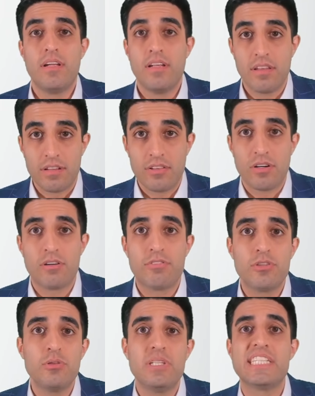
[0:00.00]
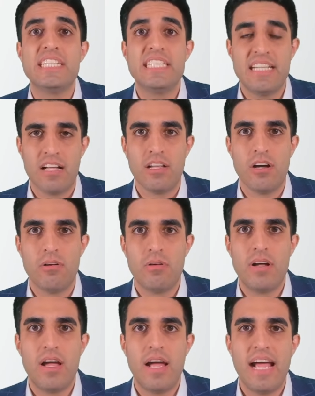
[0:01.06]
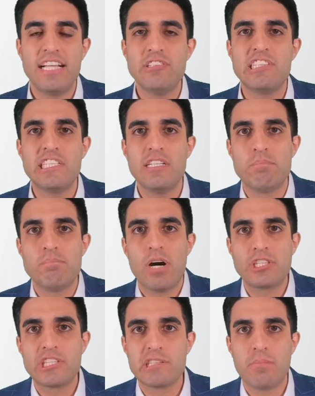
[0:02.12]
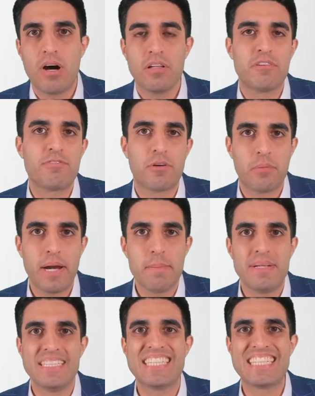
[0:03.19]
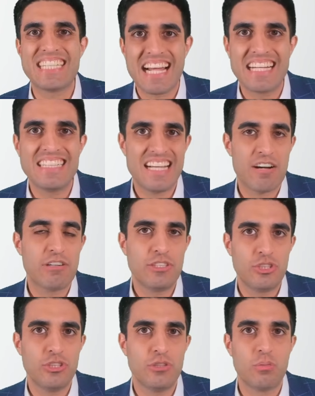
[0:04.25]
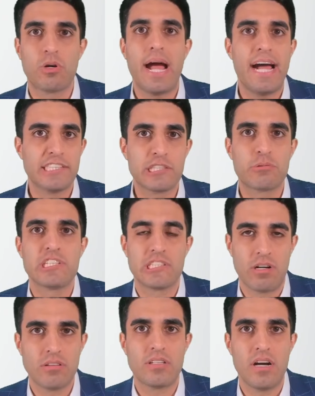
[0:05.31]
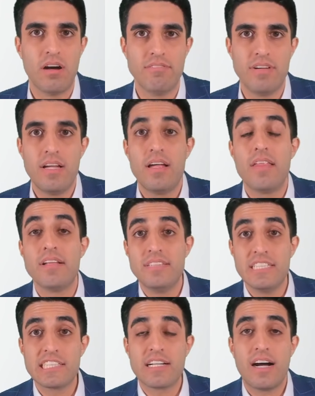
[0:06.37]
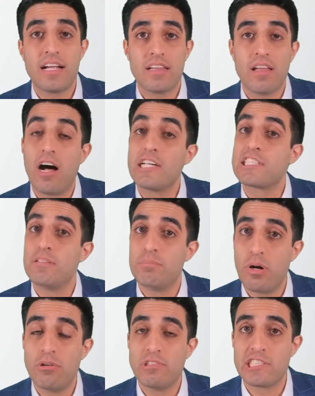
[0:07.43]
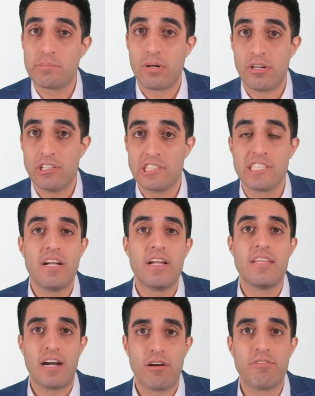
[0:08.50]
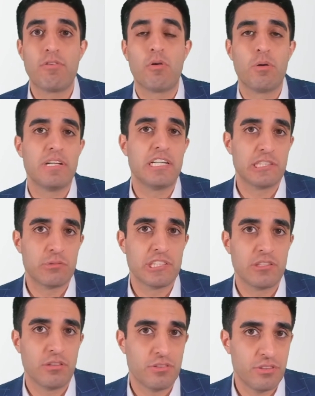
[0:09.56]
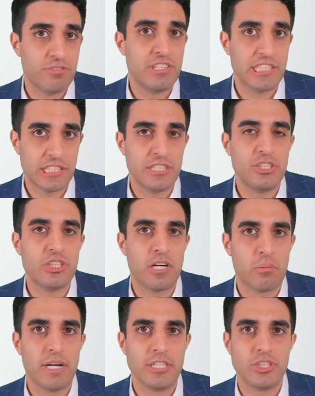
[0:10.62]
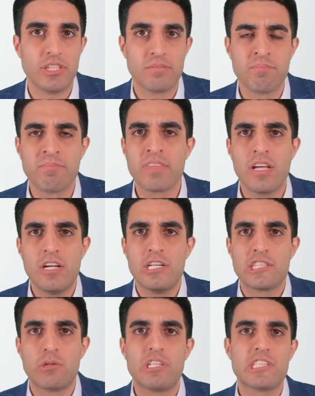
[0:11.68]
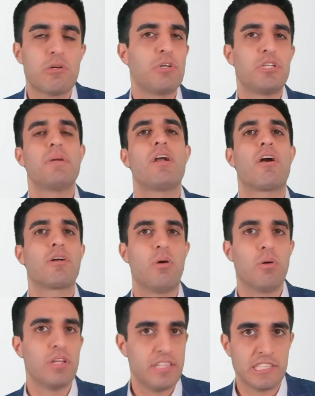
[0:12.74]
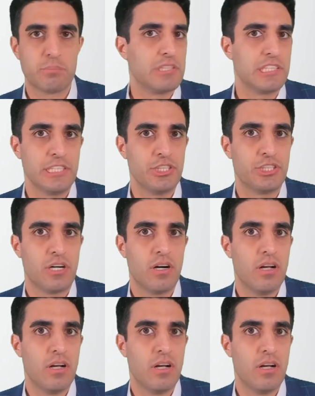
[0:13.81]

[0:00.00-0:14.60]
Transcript: the nerve root is in yellow, and you see a much smaller foramen secondary to or as a result of the disc height loss and bone spurs that are formed as a result of disc degeneration. So what's going to be our goal in this procedure?